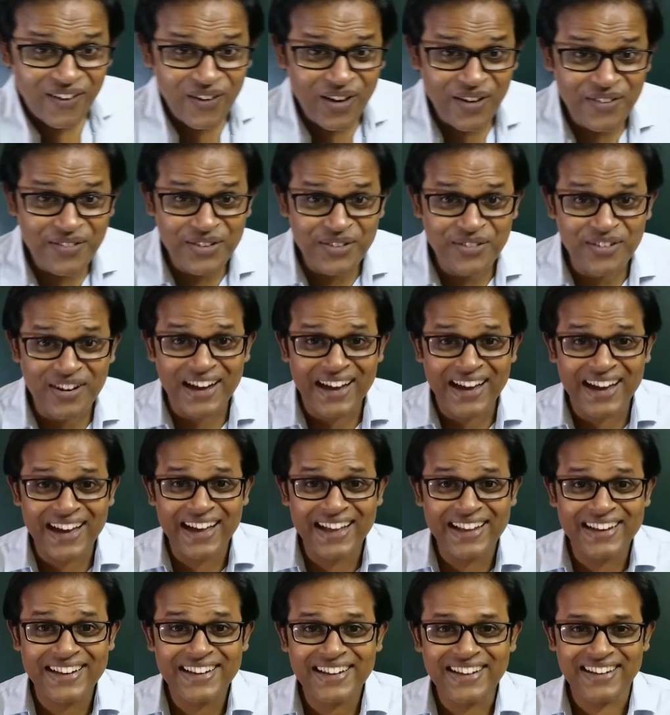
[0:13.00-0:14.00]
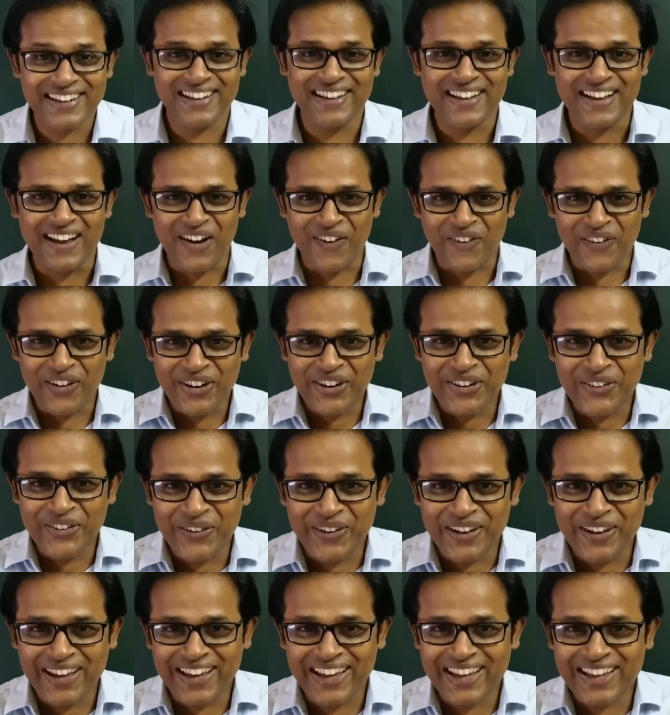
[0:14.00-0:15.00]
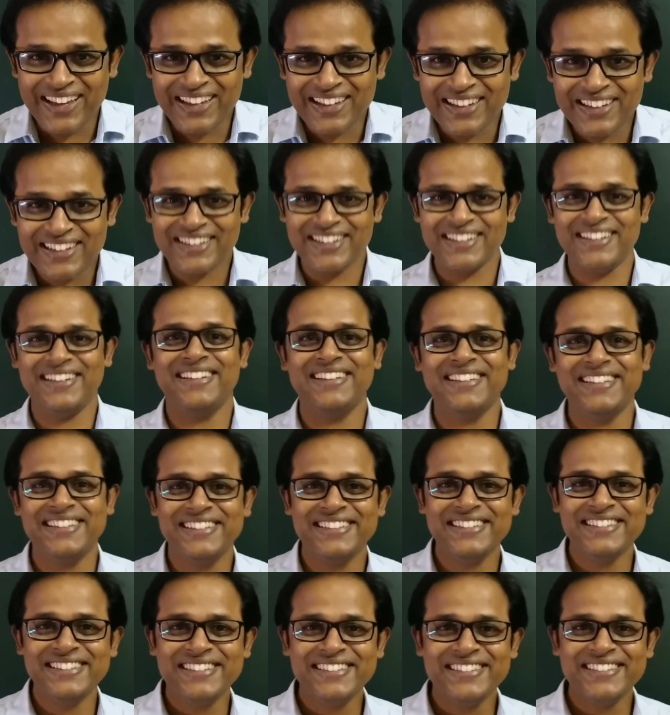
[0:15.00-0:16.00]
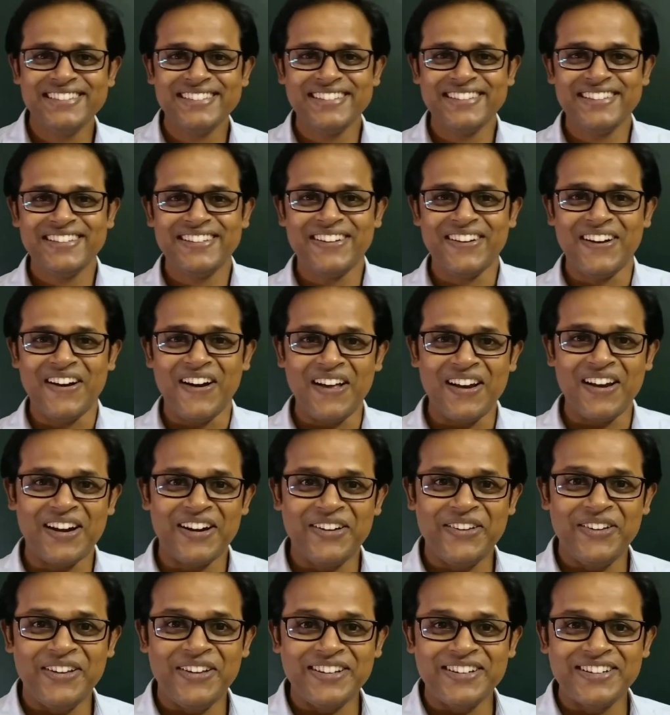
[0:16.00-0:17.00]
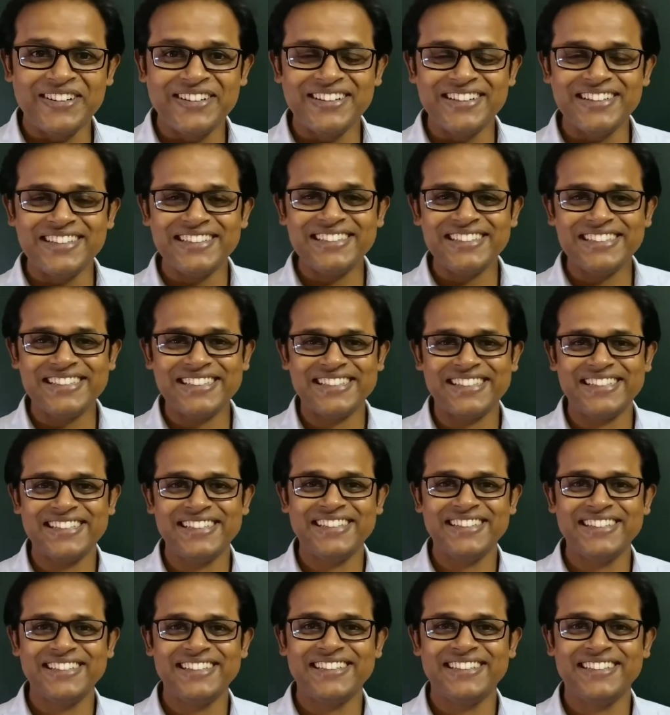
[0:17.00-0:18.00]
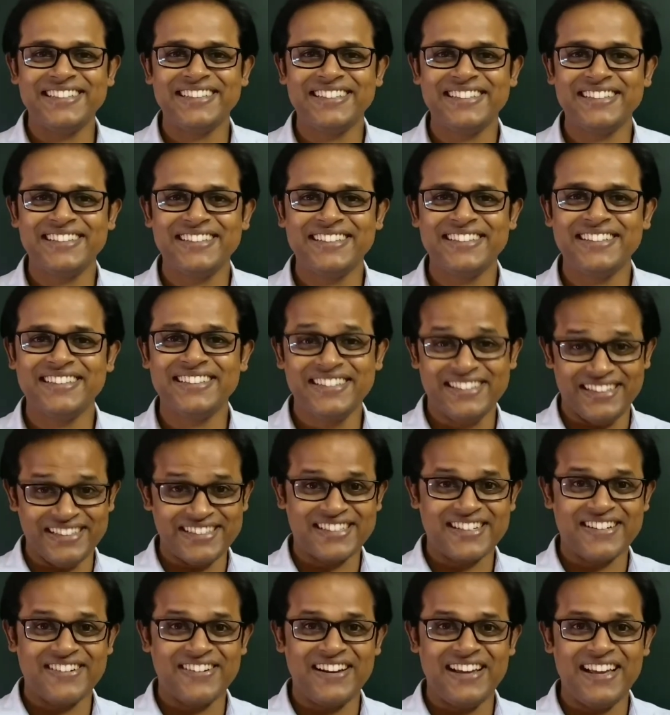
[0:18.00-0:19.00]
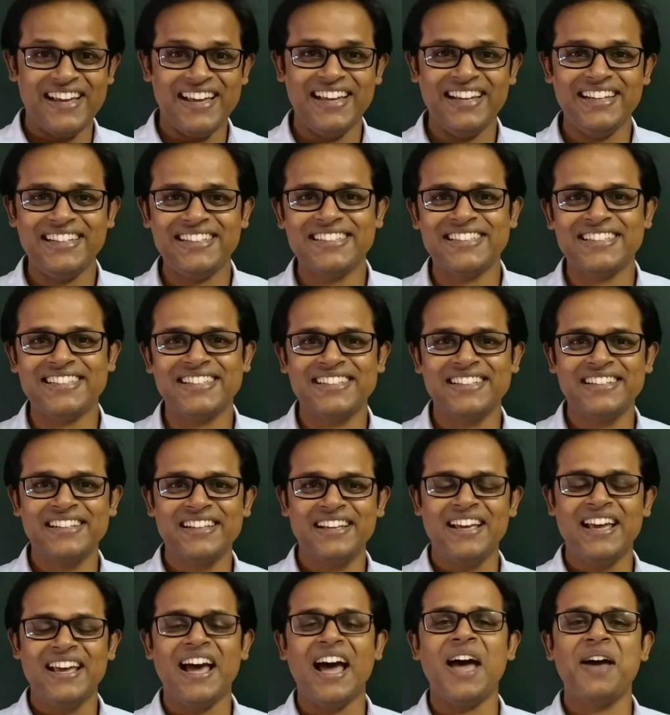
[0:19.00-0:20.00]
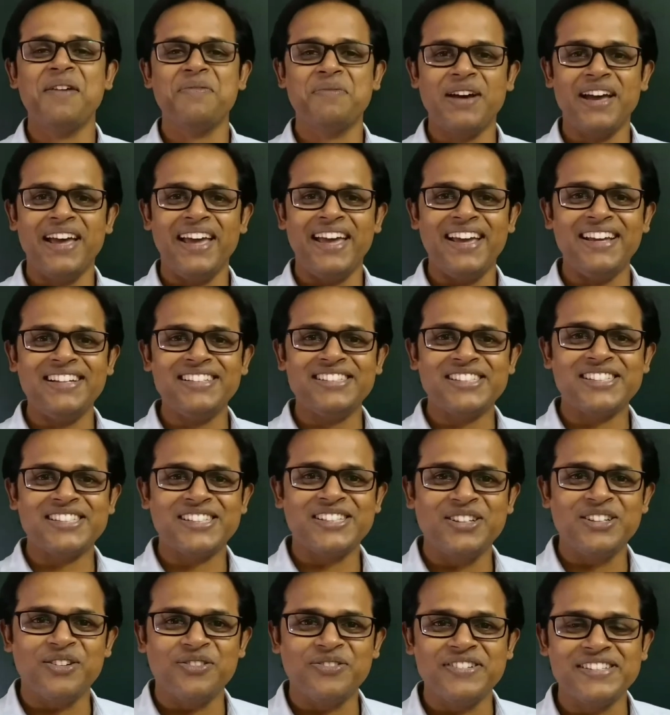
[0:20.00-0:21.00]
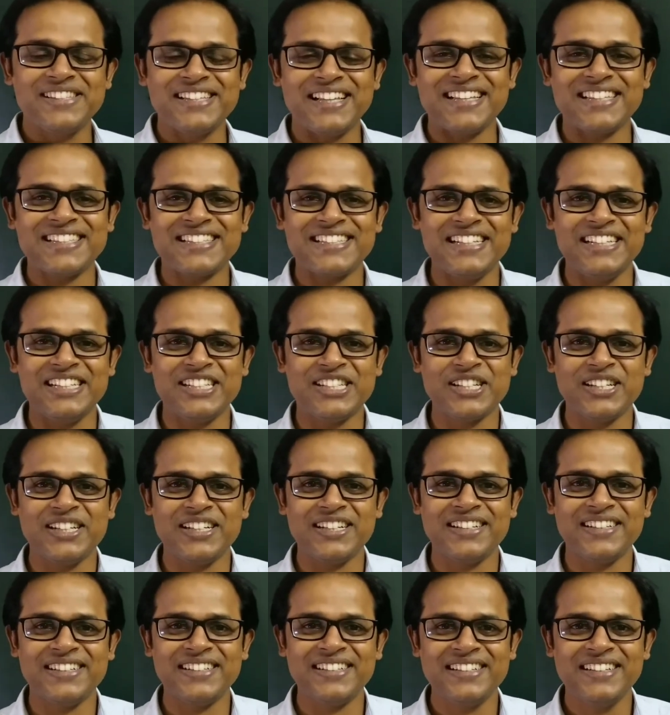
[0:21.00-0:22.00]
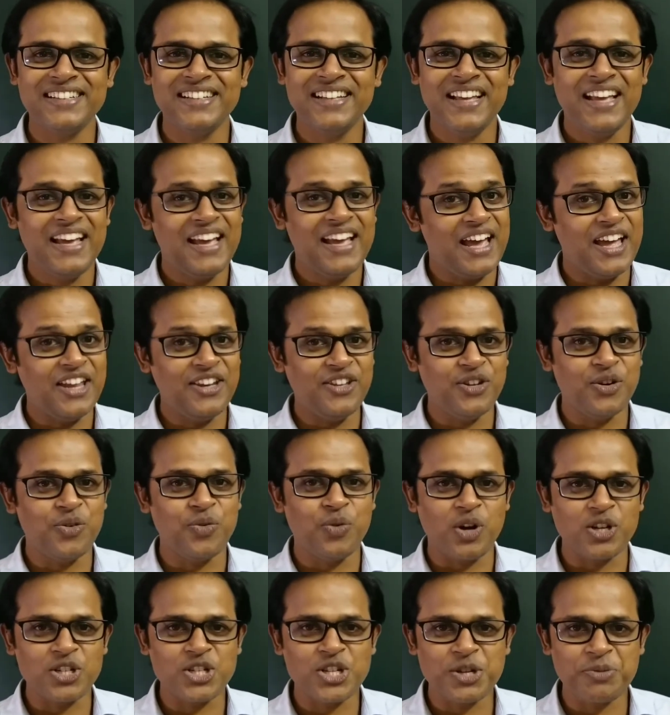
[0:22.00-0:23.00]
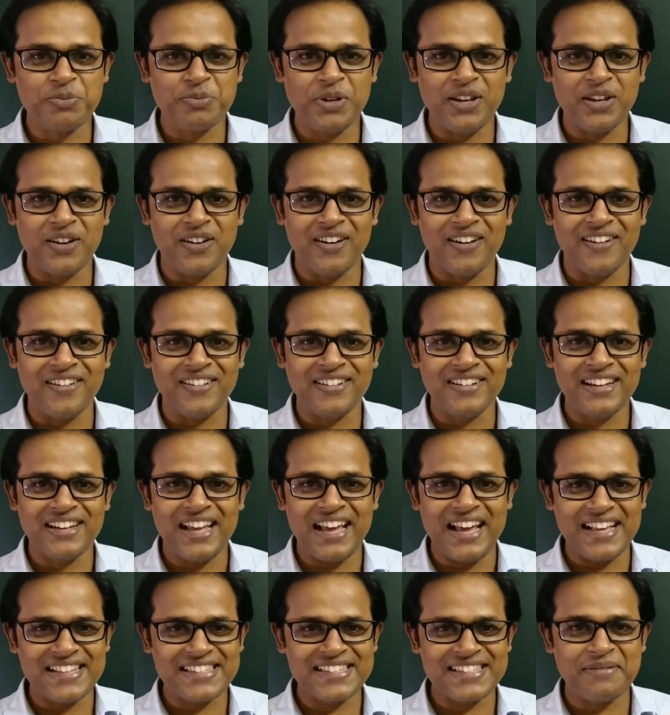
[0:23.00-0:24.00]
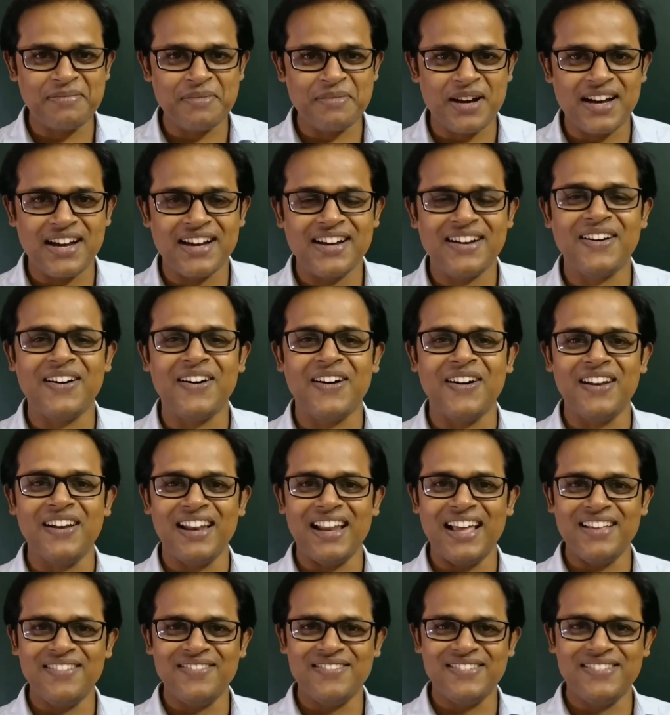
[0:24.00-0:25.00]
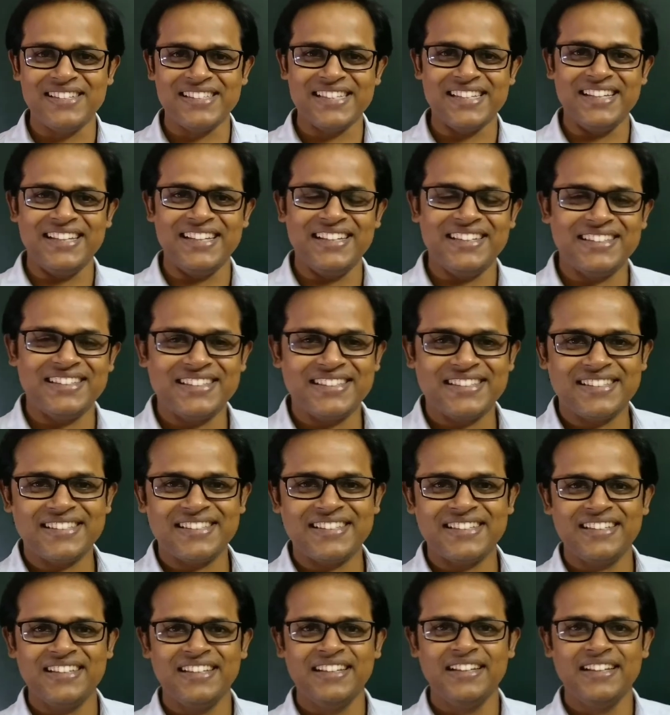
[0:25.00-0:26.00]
everyone, how are you doing? All are doing good? That's great. I'm Mahesh, your physics teacher, and you're watching me on SMR Online Physics.